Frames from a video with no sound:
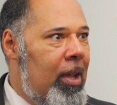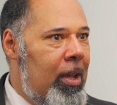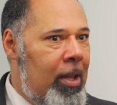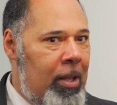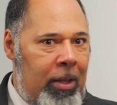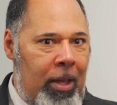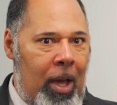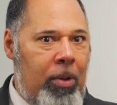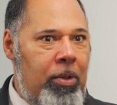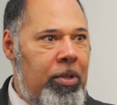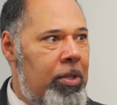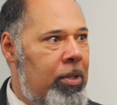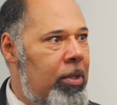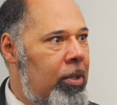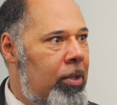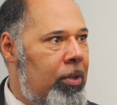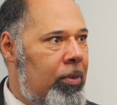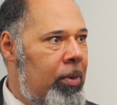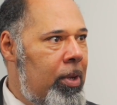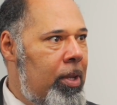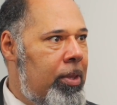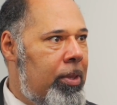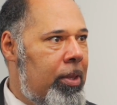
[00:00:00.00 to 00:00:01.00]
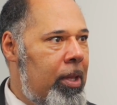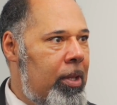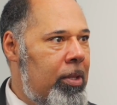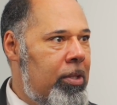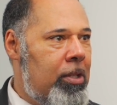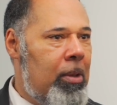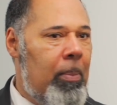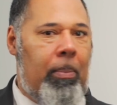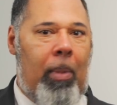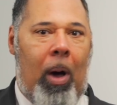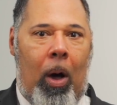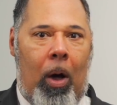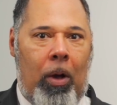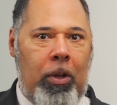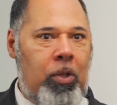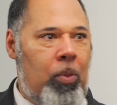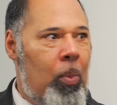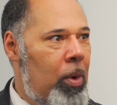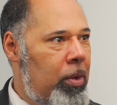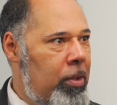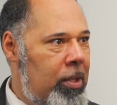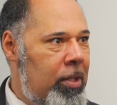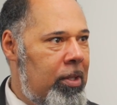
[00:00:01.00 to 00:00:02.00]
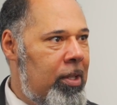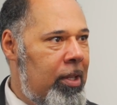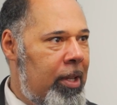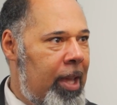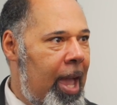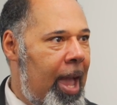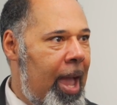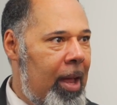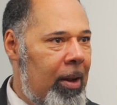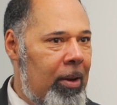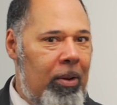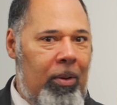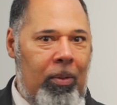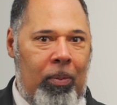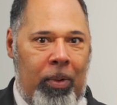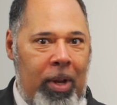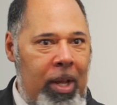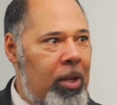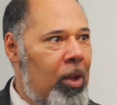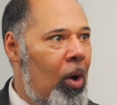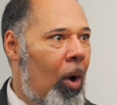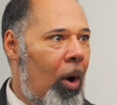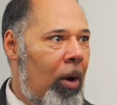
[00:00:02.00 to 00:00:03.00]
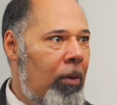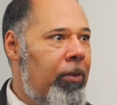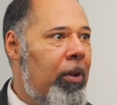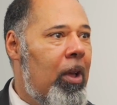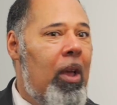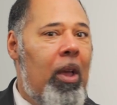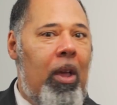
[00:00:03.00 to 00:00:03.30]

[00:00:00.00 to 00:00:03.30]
Those are the 3 things that Marx wanted to get rid of,